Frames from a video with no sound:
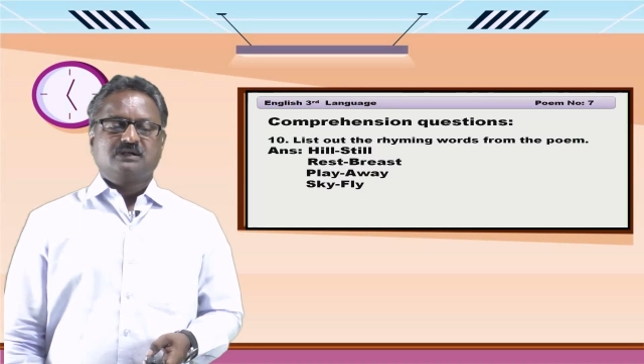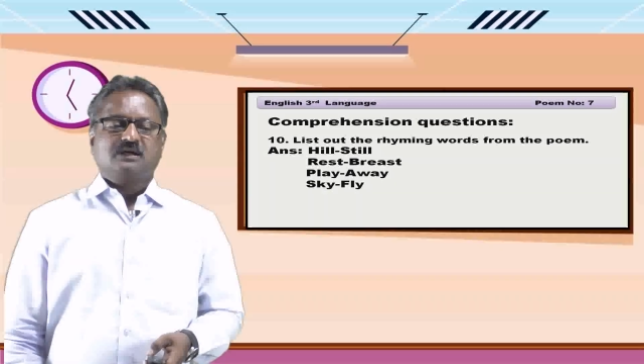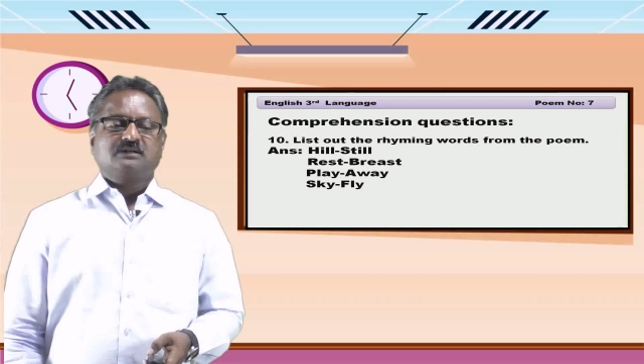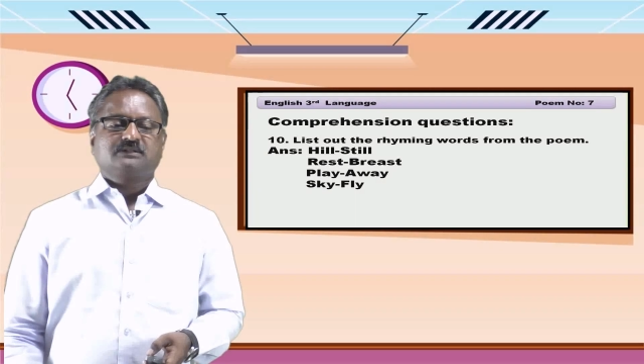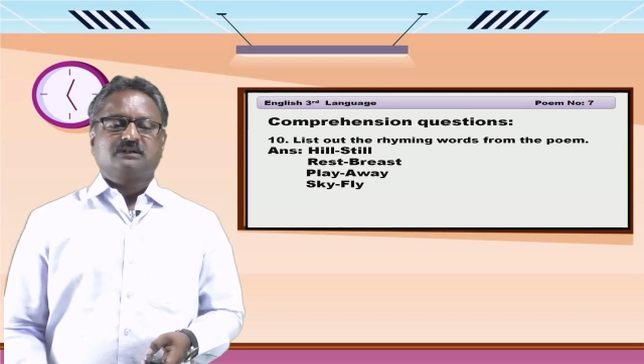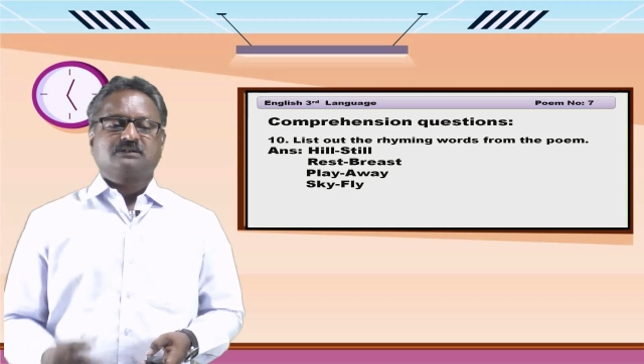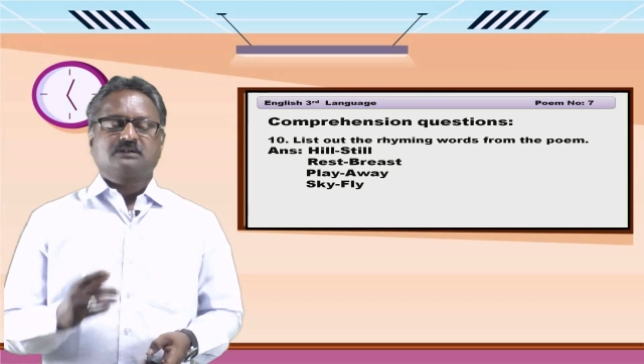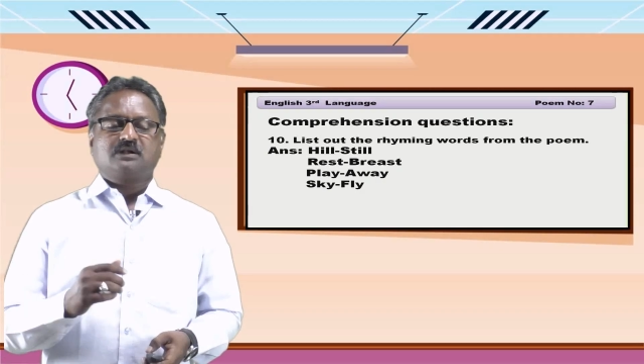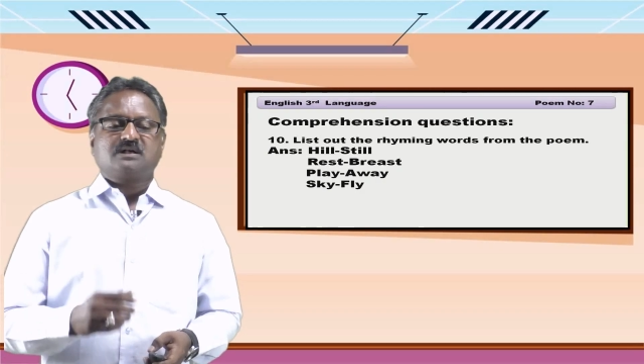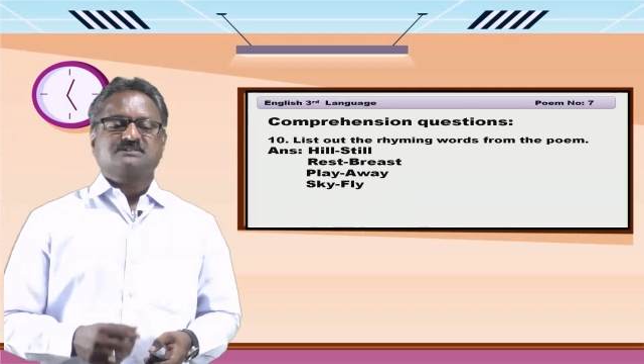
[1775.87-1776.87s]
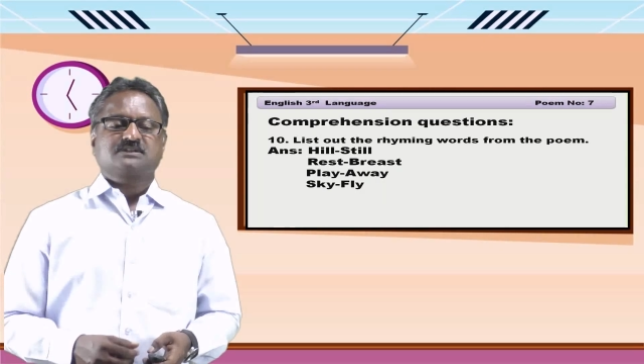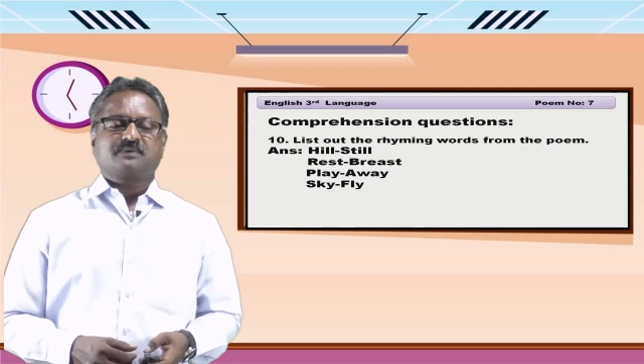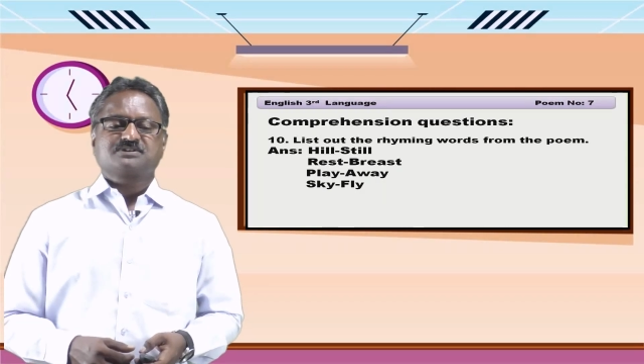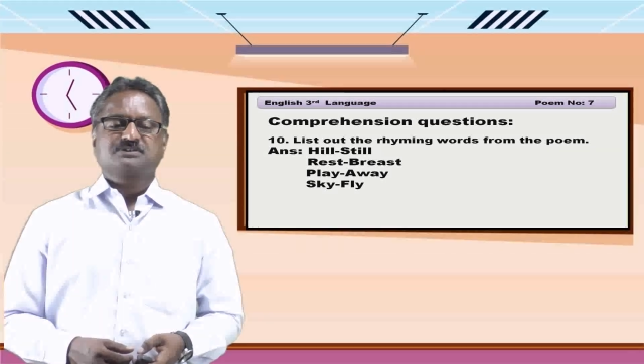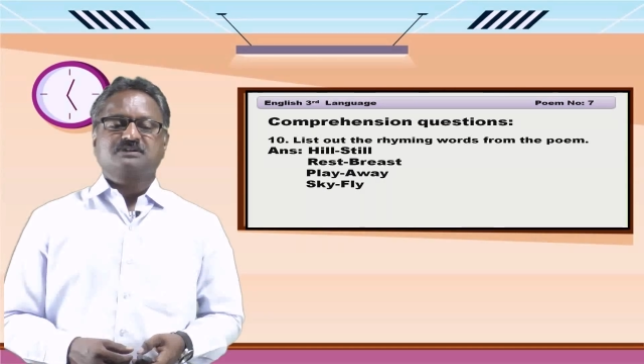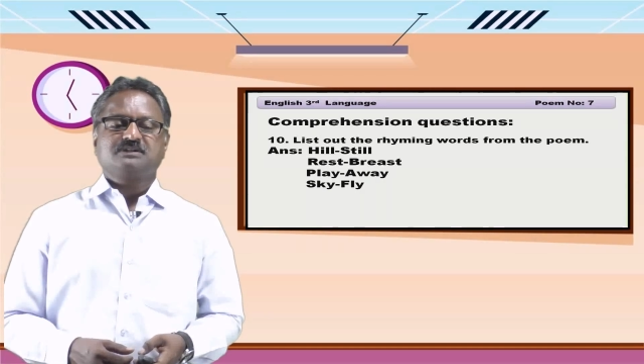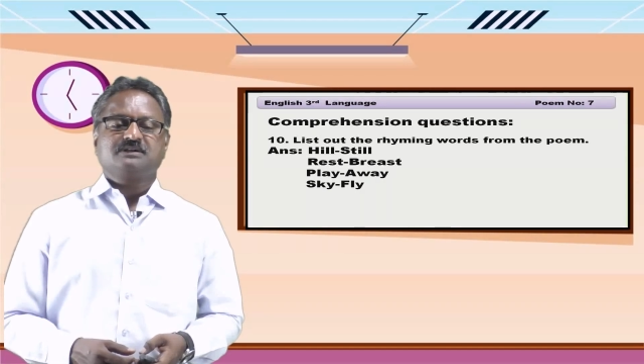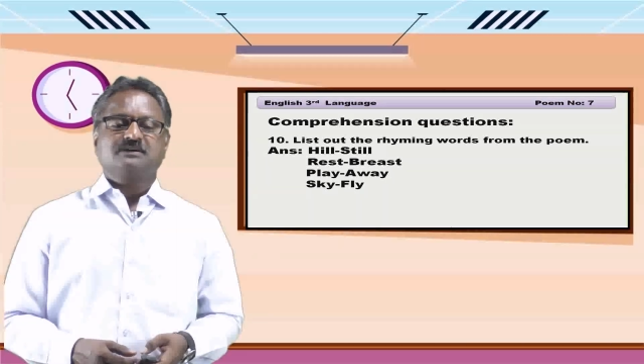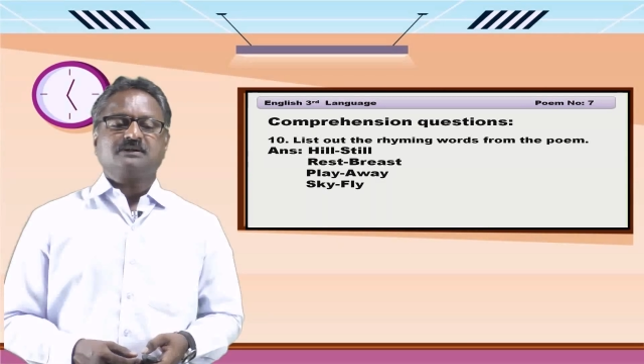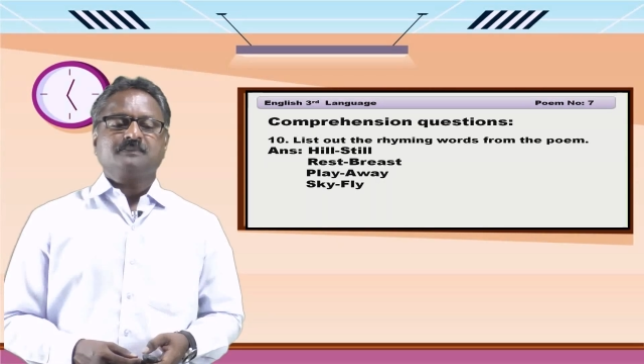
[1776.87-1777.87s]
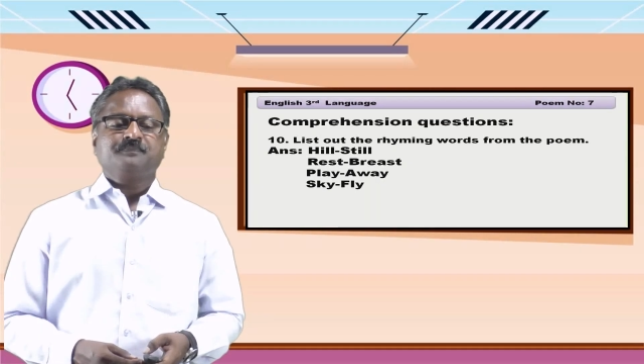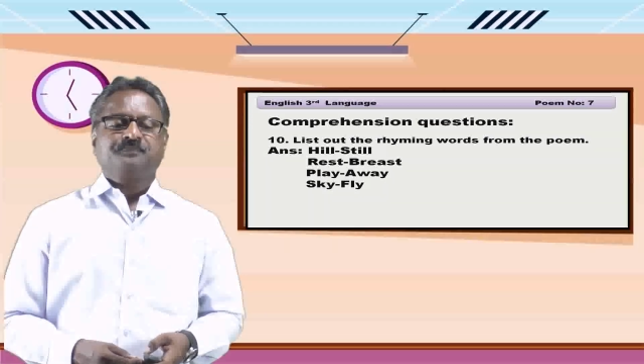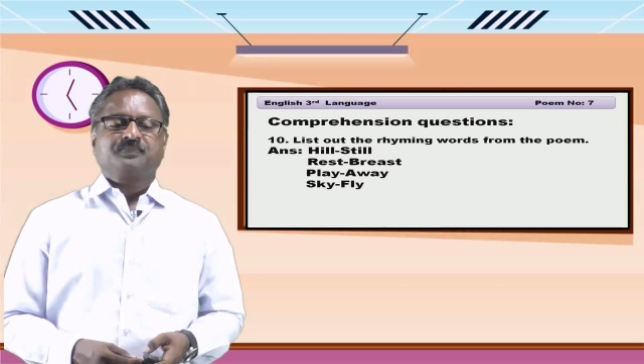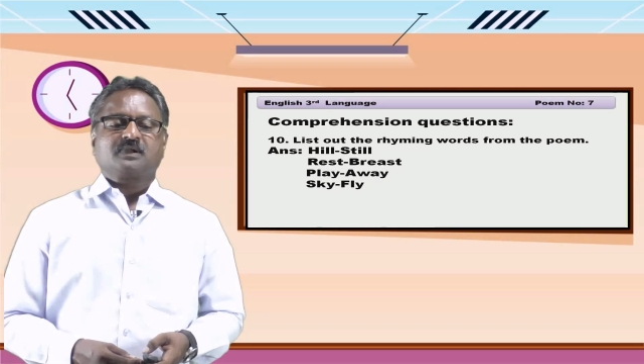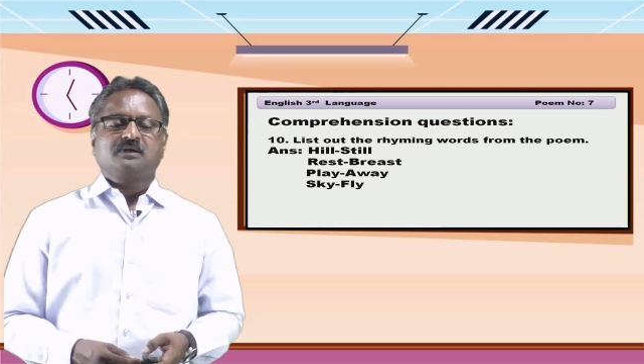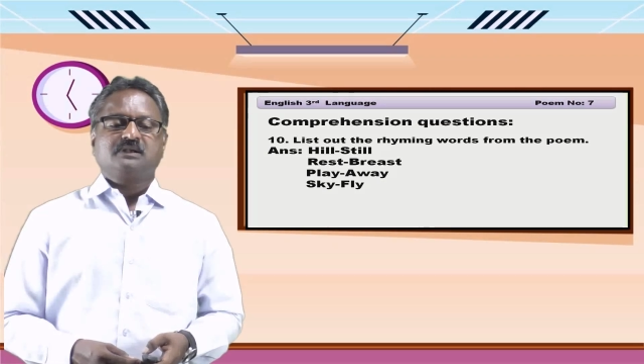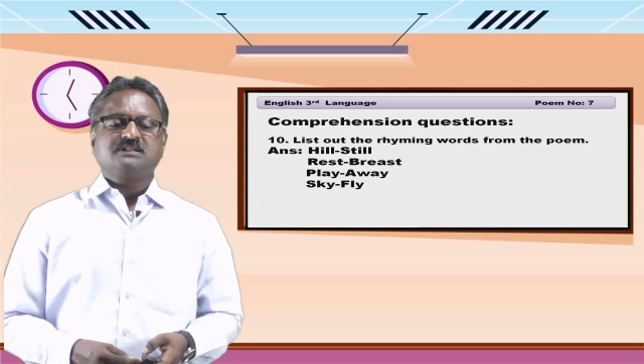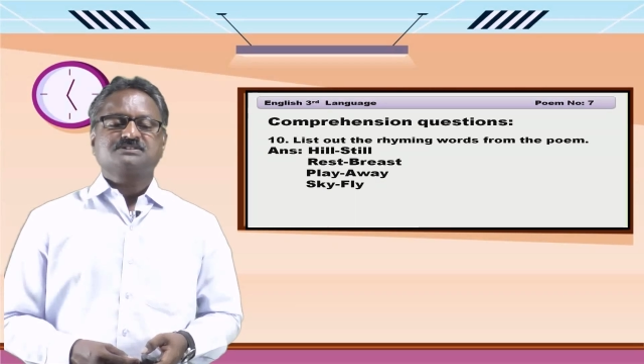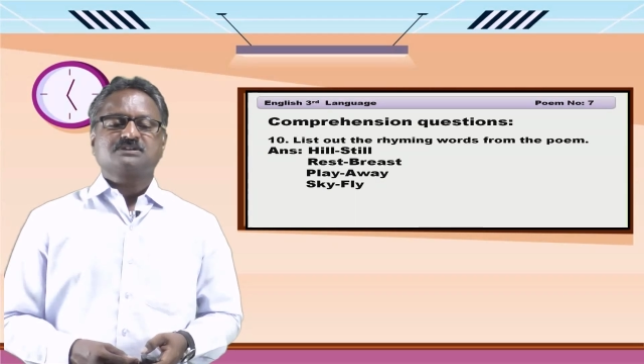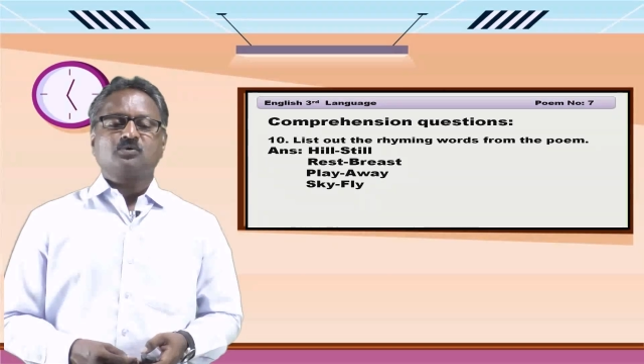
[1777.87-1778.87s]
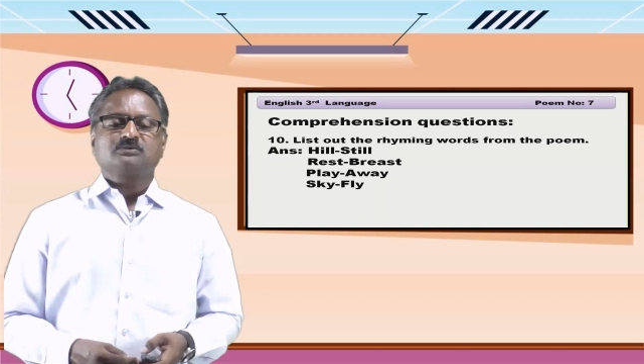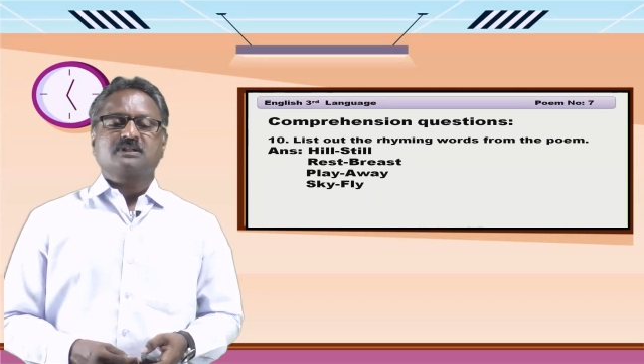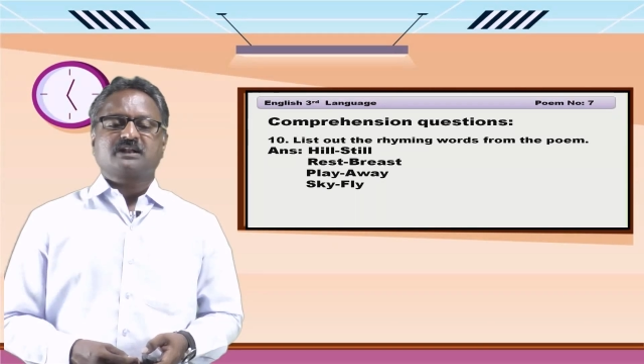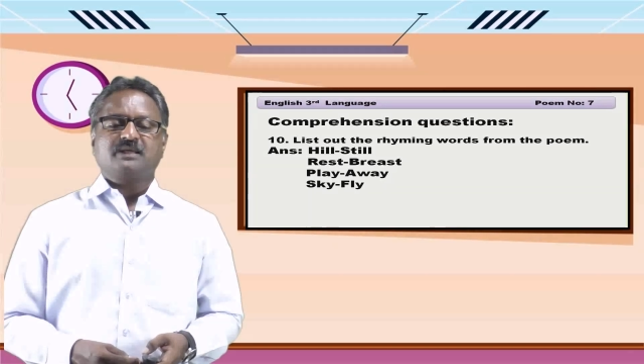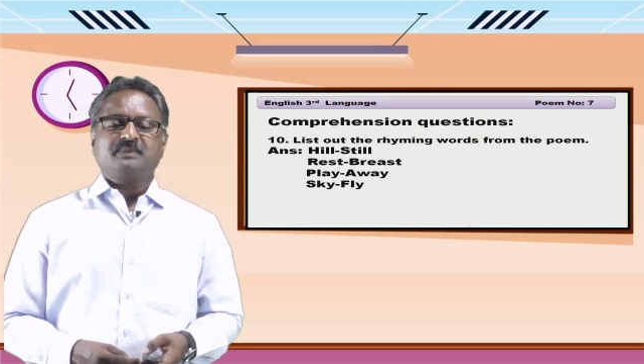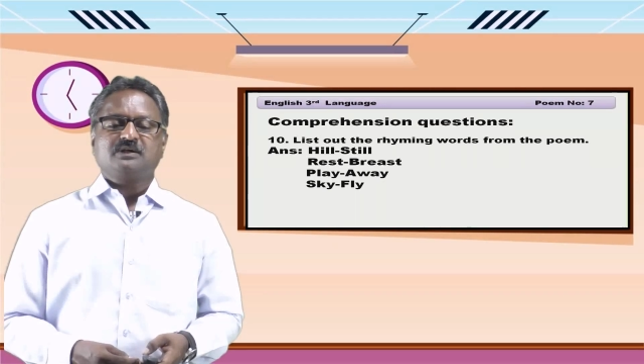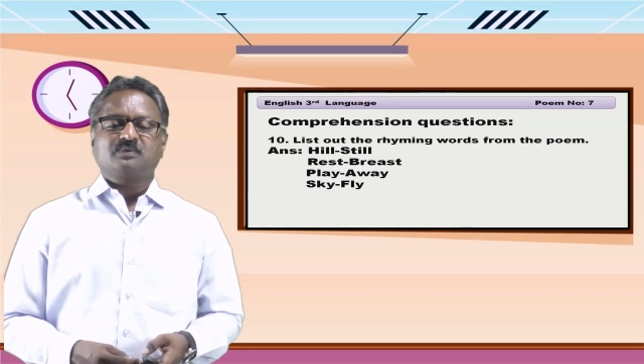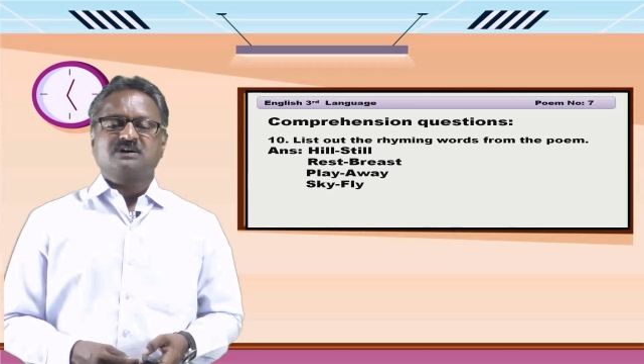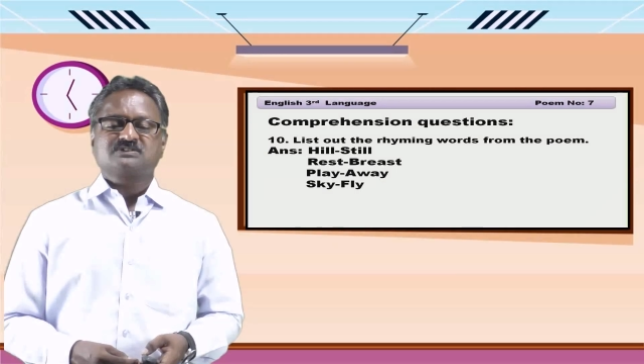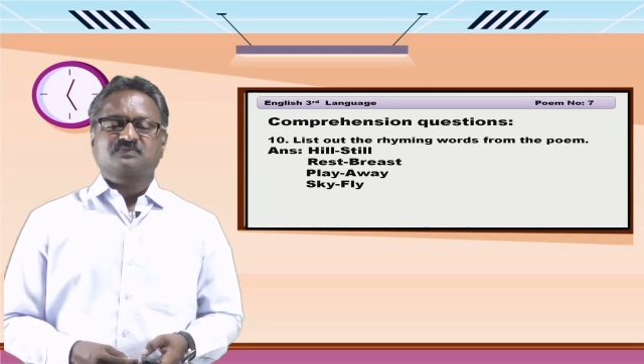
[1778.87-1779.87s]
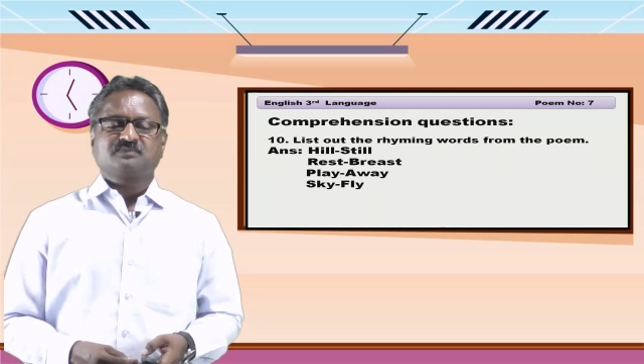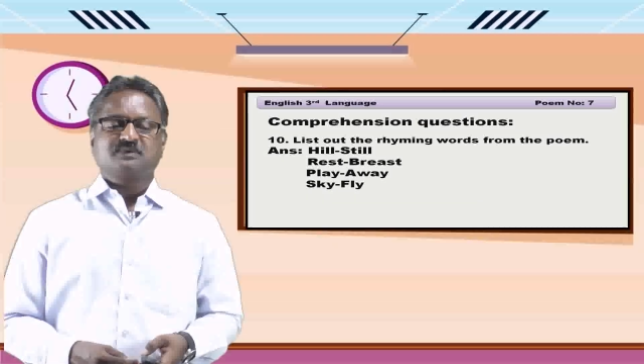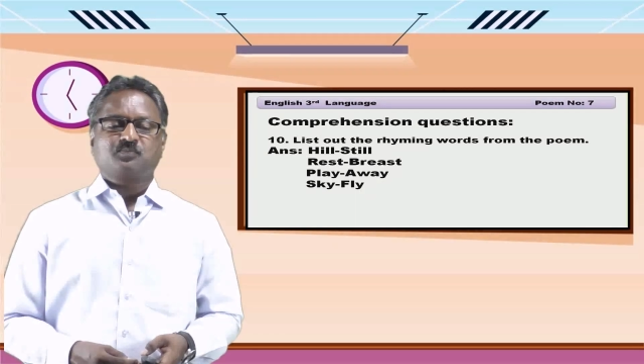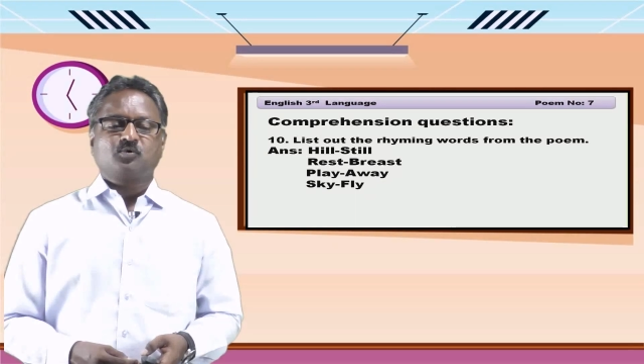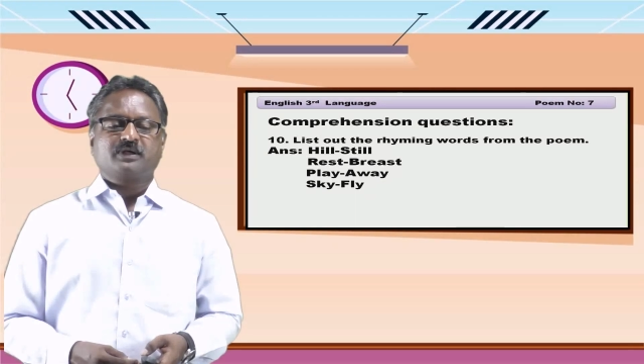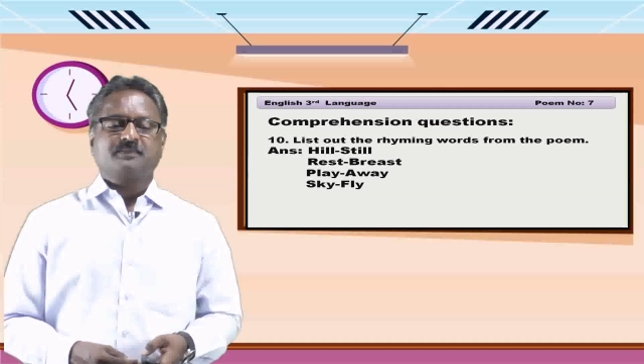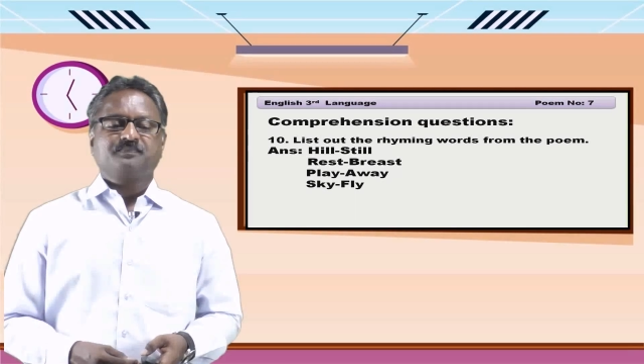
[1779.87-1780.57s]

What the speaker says: Then the last question here, list out the rhyming words from the poem.